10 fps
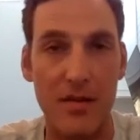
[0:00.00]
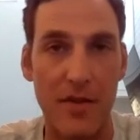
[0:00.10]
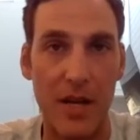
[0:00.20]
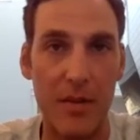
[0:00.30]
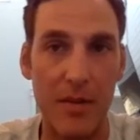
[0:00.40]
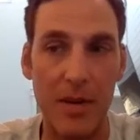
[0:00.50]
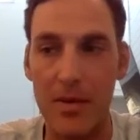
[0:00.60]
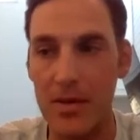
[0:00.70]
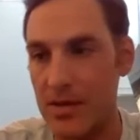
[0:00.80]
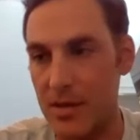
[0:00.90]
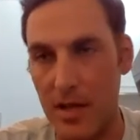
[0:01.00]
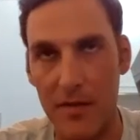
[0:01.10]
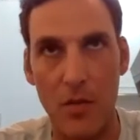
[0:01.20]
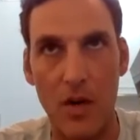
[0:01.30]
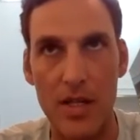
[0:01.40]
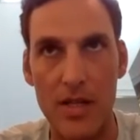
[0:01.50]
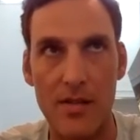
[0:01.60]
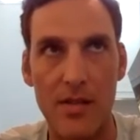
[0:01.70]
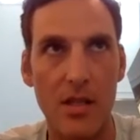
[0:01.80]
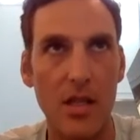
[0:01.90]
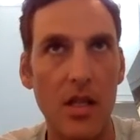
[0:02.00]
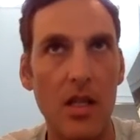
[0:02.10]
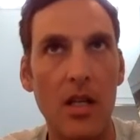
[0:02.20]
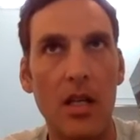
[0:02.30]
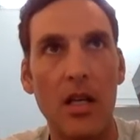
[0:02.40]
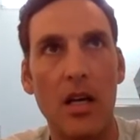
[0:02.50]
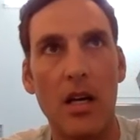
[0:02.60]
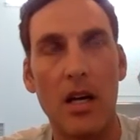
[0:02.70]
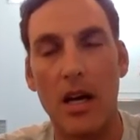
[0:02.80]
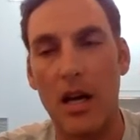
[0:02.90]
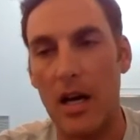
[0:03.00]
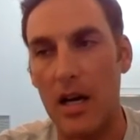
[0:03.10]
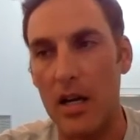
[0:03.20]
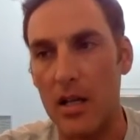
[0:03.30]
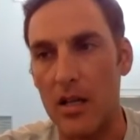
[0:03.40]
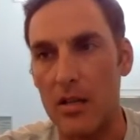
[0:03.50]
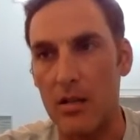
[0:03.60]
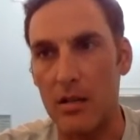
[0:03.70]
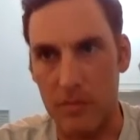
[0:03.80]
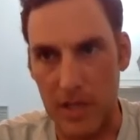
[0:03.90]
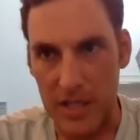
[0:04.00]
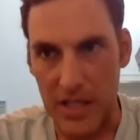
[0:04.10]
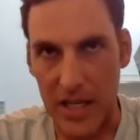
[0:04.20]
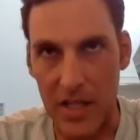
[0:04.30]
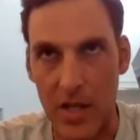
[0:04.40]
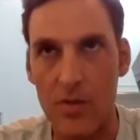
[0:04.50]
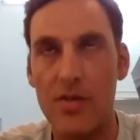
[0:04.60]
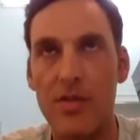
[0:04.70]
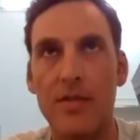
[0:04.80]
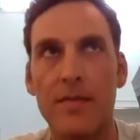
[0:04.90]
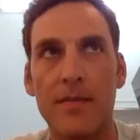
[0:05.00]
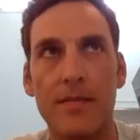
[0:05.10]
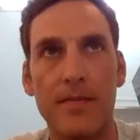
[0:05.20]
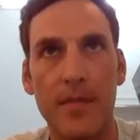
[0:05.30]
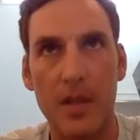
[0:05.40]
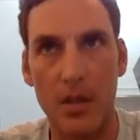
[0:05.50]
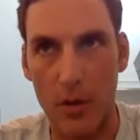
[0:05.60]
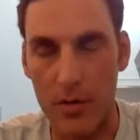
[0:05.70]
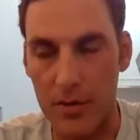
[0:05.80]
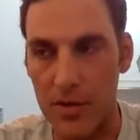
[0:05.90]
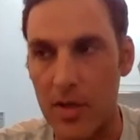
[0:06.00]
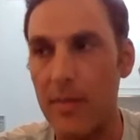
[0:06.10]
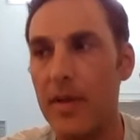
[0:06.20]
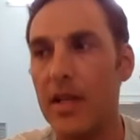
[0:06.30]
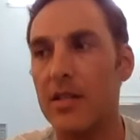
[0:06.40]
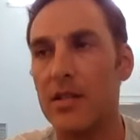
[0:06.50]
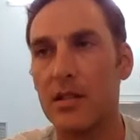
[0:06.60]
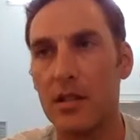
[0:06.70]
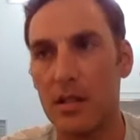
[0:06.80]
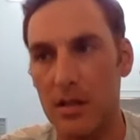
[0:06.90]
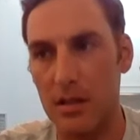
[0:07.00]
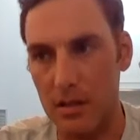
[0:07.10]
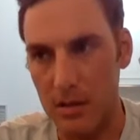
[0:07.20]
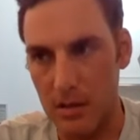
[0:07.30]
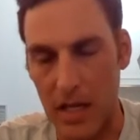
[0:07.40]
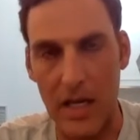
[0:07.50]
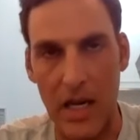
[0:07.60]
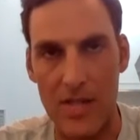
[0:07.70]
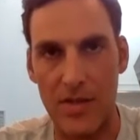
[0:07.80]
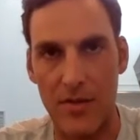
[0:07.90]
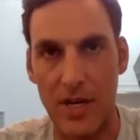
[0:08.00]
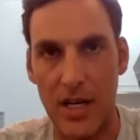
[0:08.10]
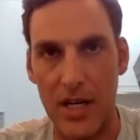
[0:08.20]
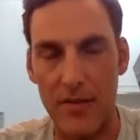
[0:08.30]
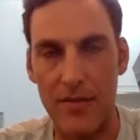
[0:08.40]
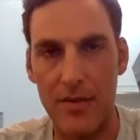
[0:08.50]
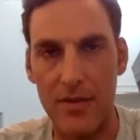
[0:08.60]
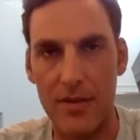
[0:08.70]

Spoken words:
and family members, loved ones, get diagnosed, go through treatment, and not survive.